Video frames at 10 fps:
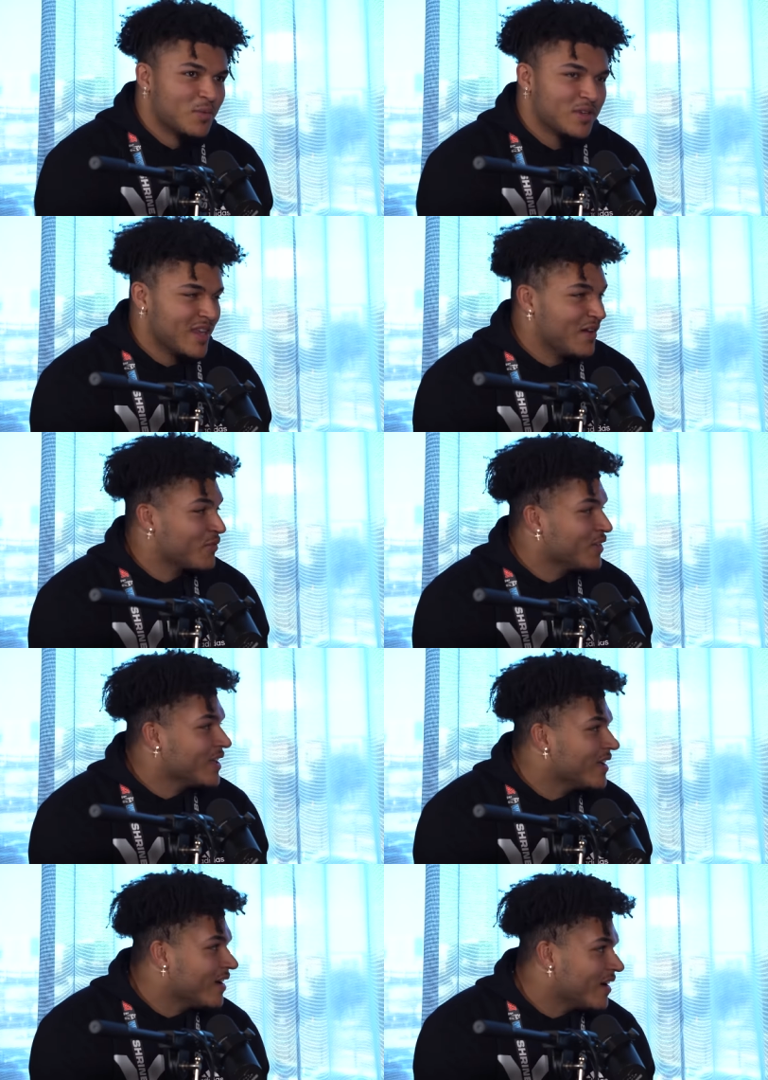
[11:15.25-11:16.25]
would
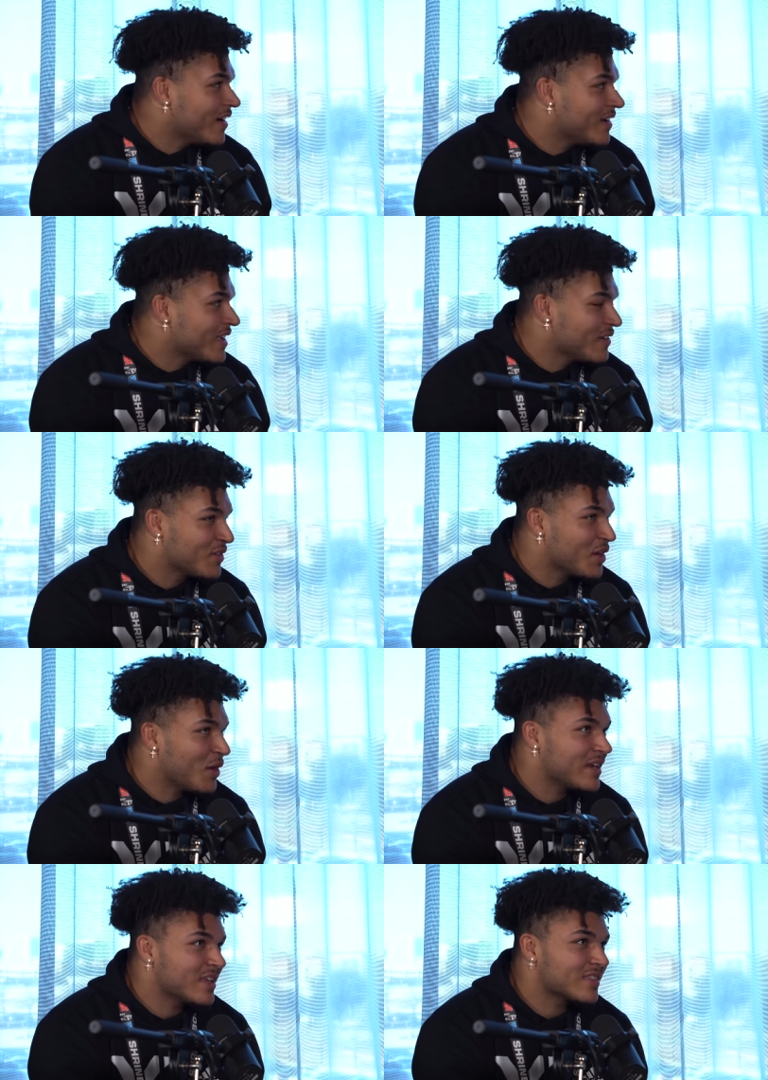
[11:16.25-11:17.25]
definitely, uh, even
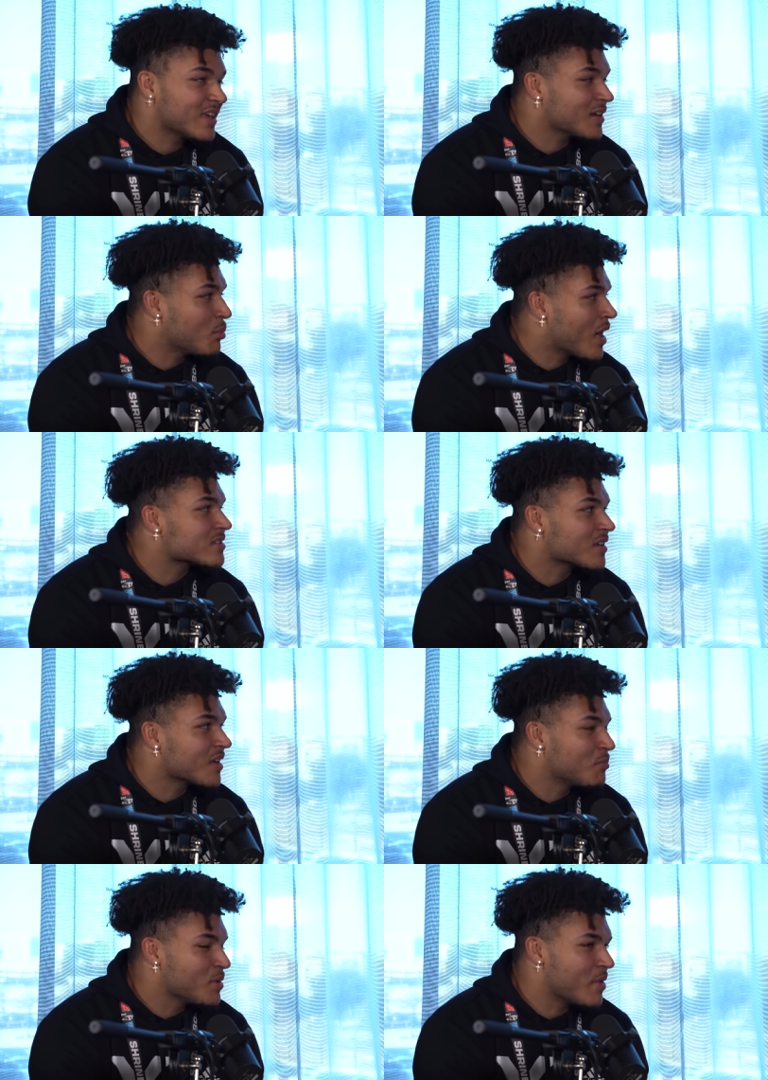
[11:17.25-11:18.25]
though I didn't think
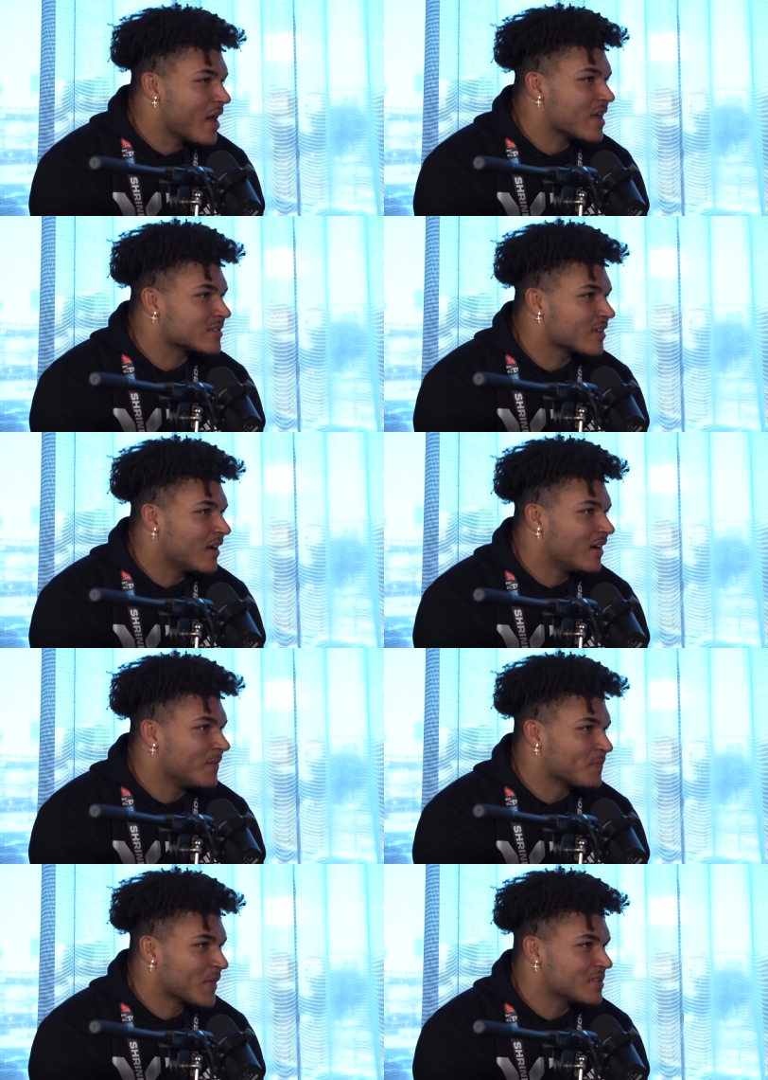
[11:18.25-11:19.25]
Nebraska could be best,
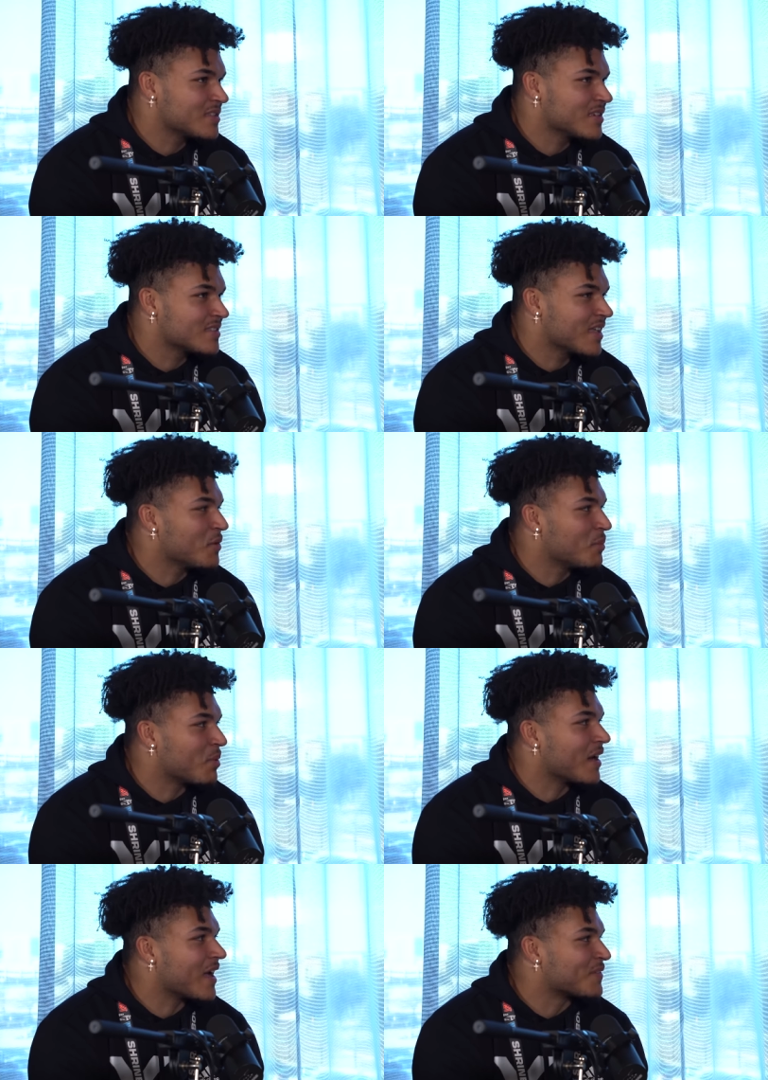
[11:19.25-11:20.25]
uh, NC State
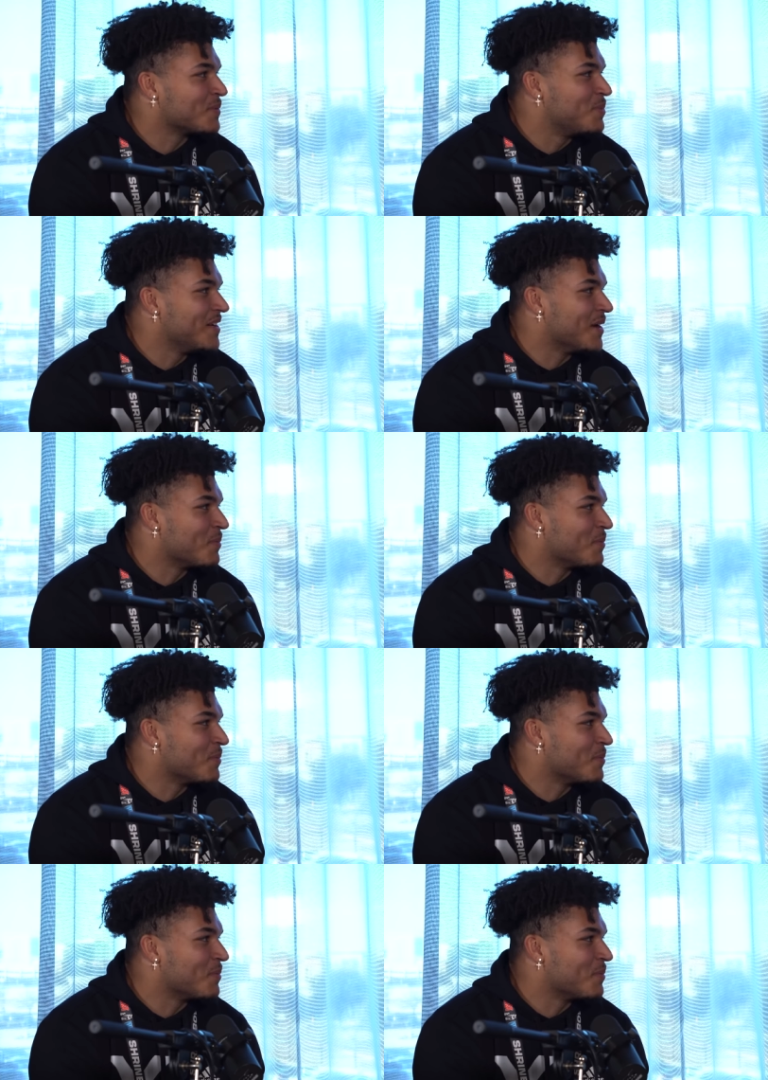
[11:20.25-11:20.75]
would probably have to be